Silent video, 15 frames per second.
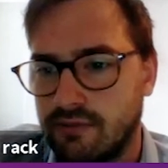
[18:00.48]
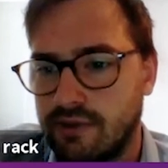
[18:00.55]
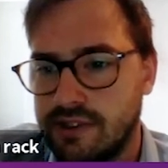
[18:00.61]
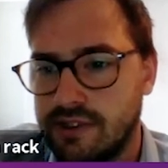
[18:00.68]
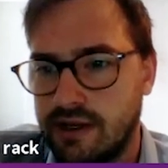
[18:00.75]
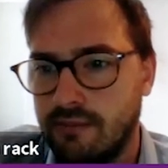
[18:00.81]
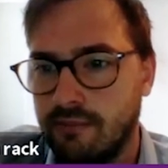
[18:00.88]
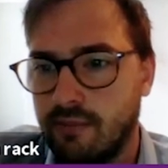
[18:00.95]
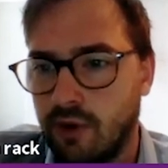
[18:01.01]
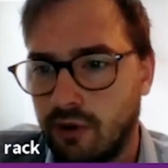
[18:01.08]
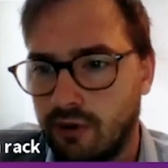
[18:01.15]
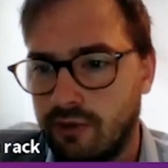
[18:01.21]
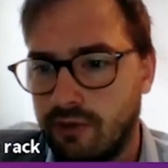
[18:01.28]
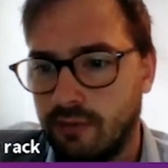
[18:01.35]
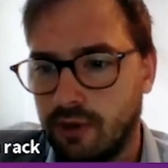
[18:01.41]
we're seeing
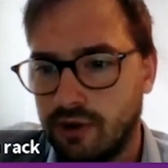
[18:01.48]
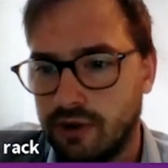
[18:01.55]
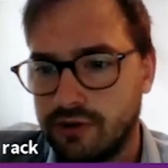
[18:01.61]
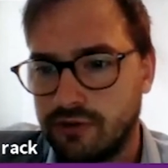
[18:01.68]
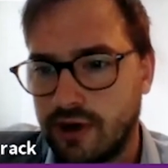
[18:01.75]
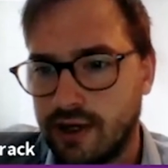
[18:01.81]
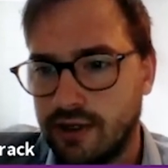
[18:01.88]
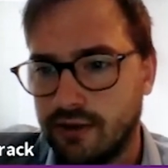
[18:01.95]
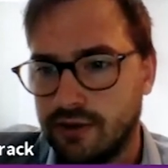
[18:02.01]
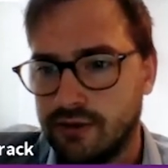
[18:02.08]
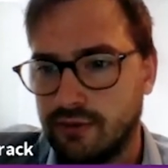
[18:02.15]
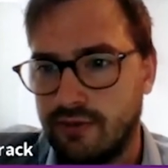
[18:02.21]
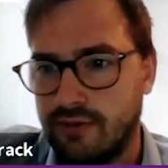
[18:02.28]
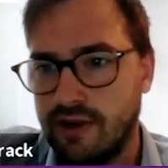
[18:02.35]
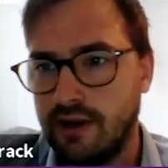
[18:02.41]
more and more
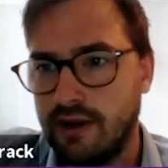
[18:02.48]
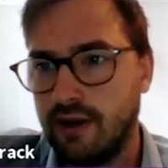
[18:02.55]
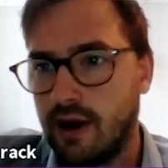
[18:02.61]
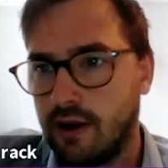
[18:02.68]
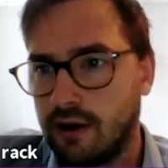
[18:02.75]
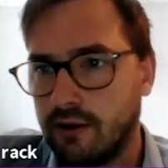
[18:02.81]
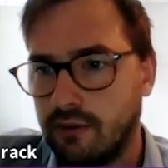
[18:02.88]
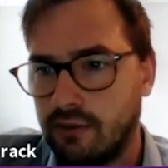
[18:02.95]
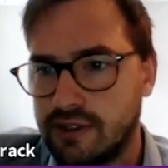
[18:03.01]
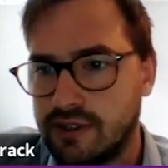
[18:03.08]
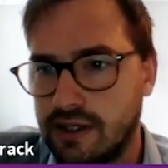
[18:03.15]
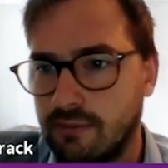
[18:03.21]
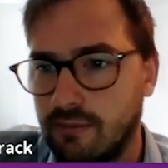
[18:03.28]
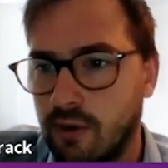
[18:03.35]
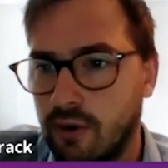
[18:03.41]
trials within lung, we're
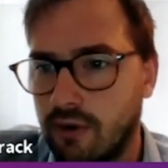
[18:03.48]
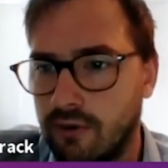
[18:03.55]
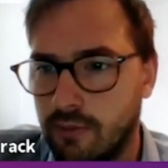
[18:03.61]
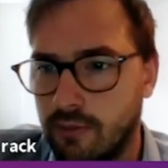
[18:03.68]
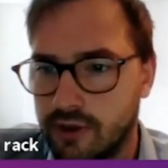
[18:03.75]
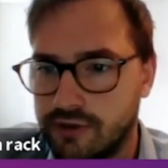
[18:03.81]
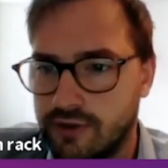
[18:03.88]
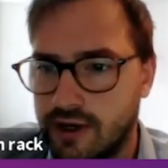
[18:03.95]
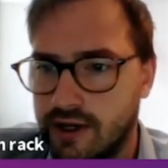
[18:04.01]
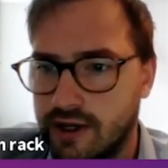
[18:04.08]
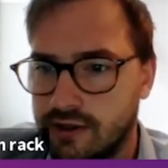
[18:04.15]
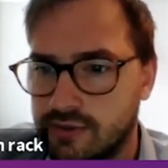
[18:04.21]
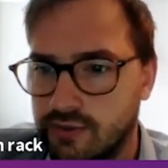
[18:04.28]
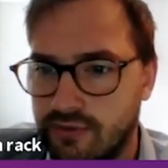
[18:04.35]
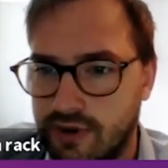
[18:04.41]
seeing more and more
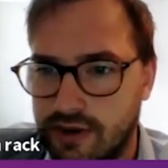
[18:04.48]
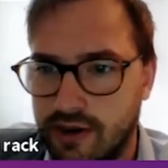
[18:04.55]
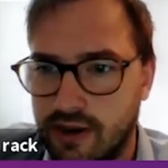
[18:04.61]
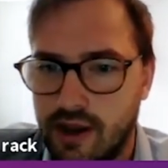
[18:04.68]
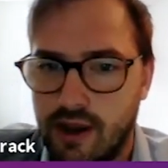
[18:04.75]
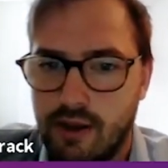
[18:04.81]
trials within